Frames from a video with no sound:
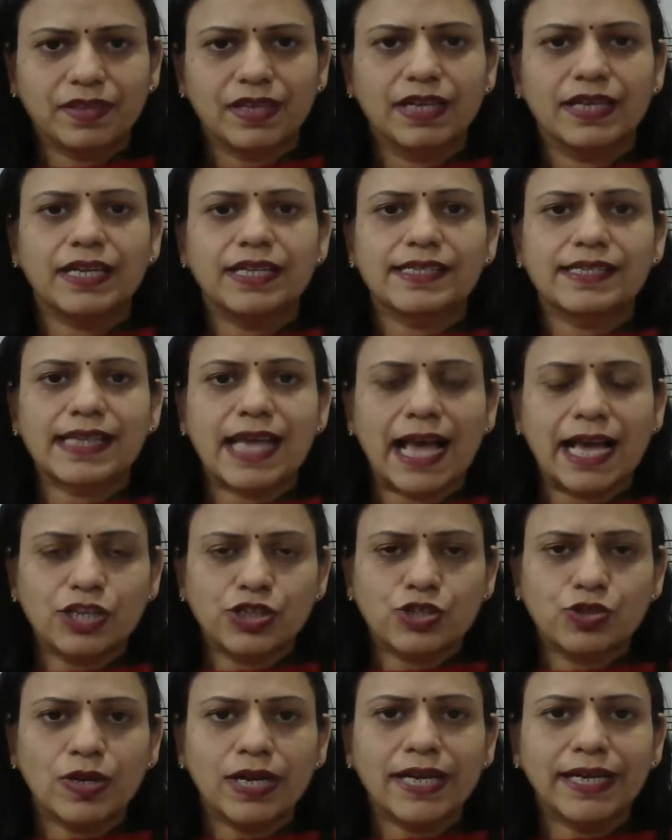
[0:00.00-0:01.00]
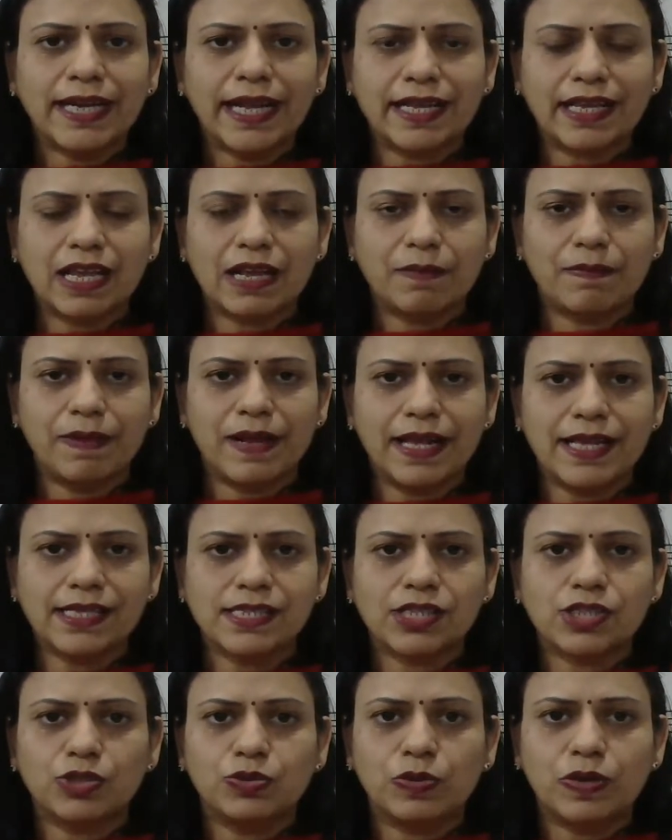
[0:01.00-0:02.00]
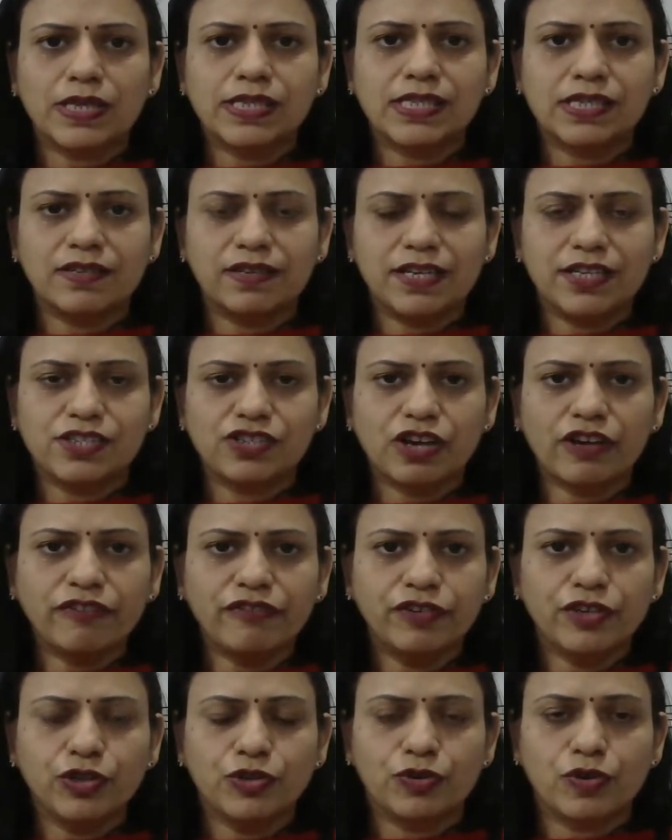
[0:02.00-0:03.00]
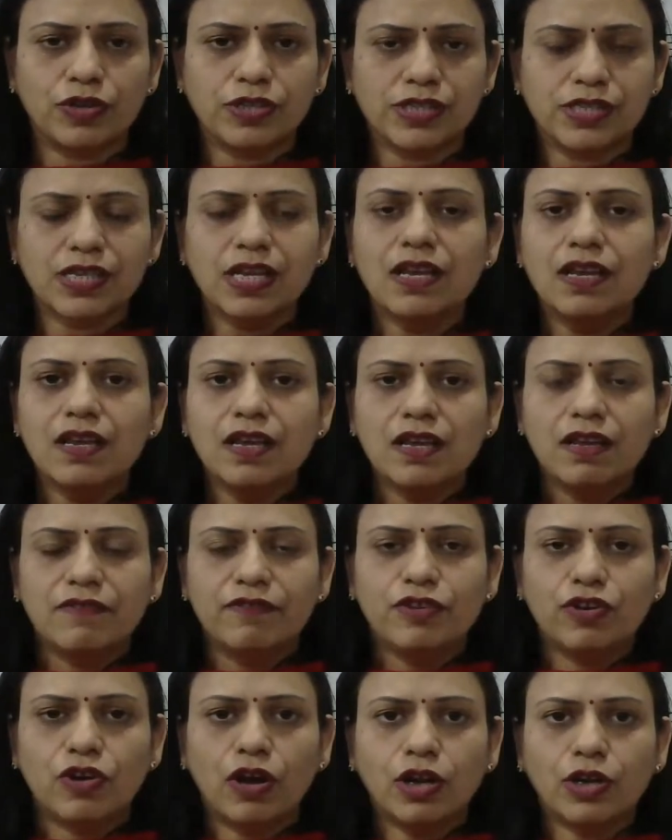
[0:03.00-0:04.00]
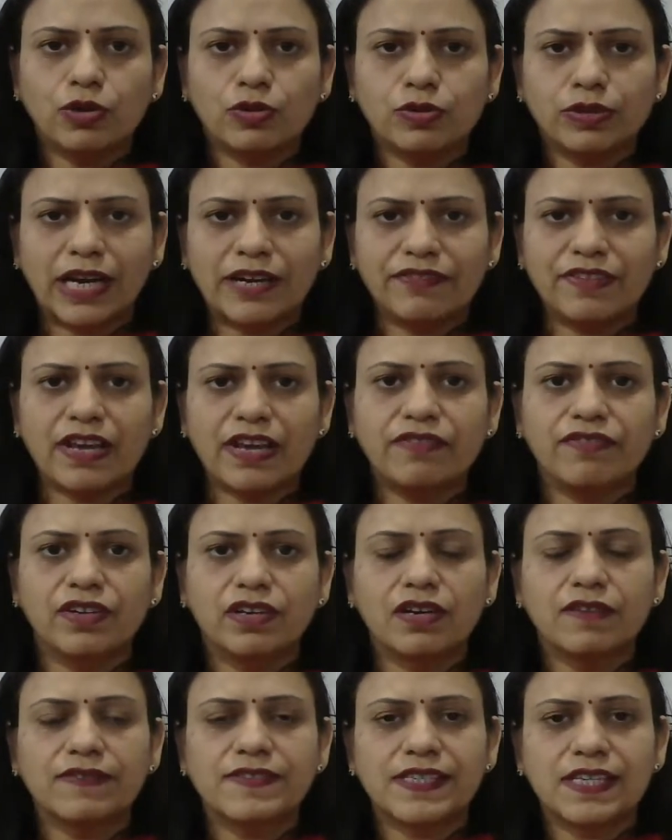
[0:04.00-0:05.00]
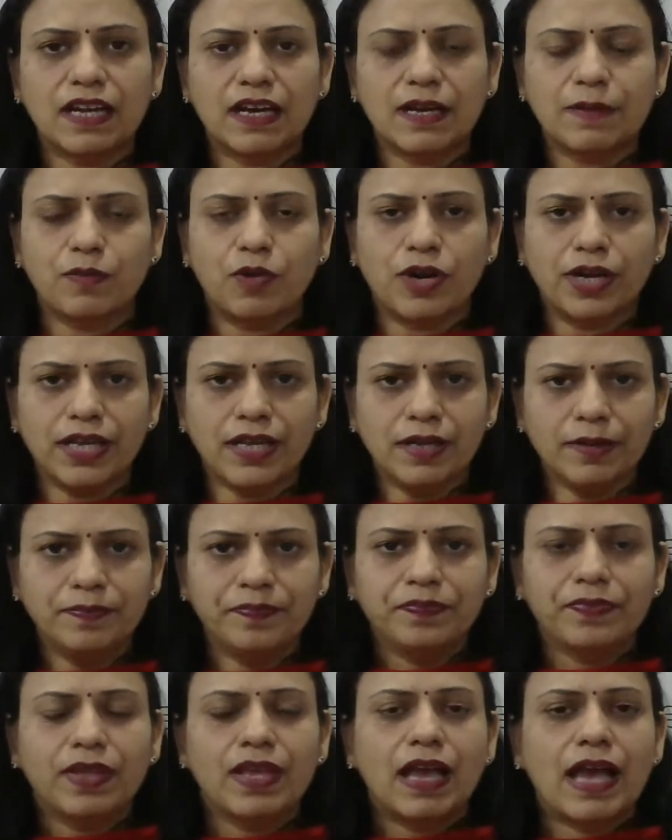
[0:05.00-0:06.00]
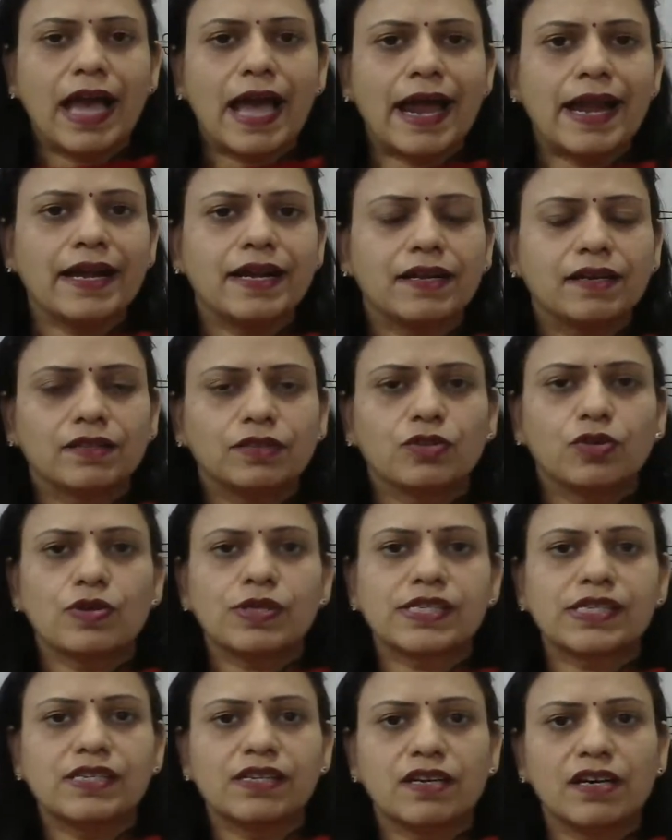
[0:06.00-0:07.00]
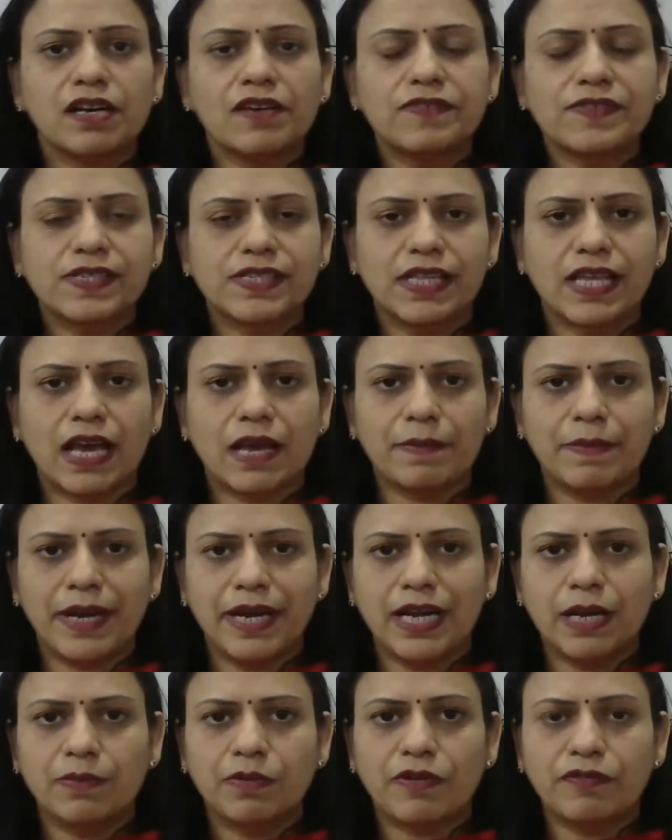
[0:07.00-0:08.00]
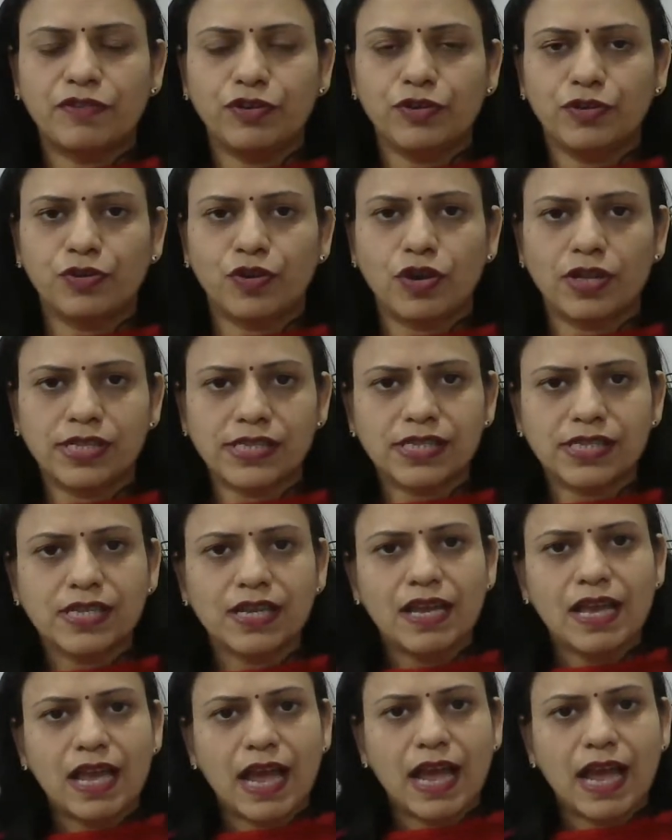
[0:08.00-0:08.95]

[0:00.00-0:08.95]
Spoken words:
It is actually taking place through a series of neurons. We all know that we have nerves in our body, and those nerves, they are made up of neurons,